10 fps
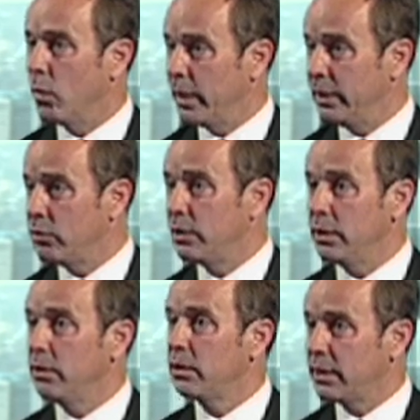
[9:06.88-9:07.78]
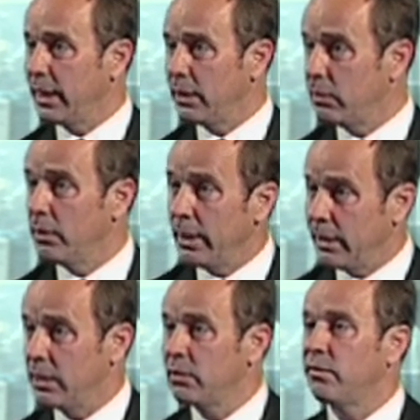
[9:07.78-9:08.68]
or introducing
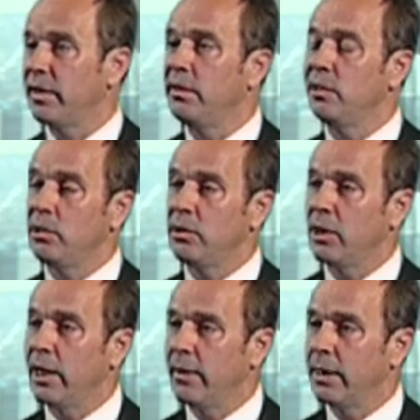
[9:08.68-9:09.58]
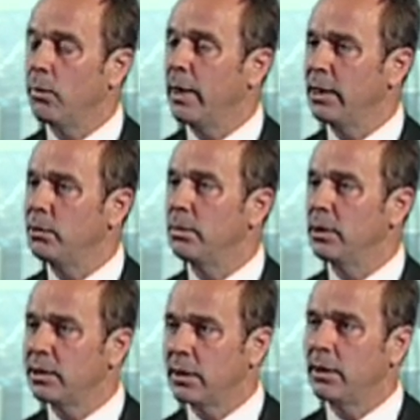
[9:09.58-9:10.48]
this fee sharing
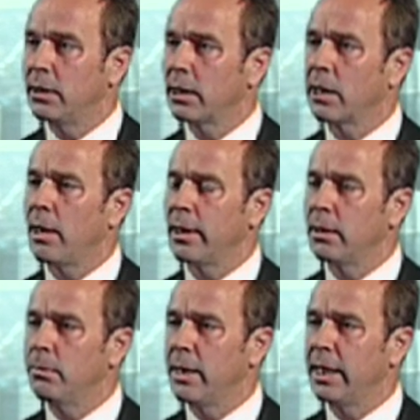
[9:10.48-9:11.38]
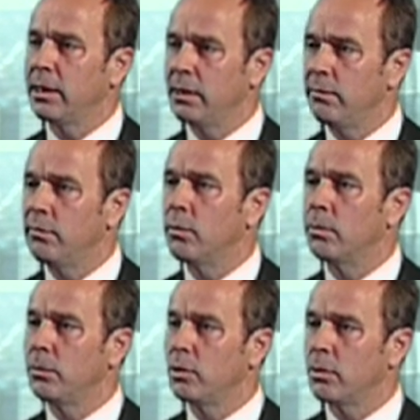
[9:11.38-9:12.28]
arrangement so that a client can make an
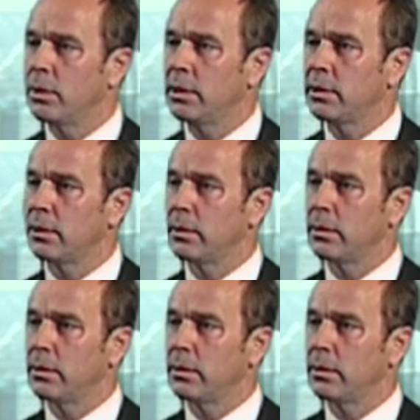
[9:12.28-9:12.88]
informed choice.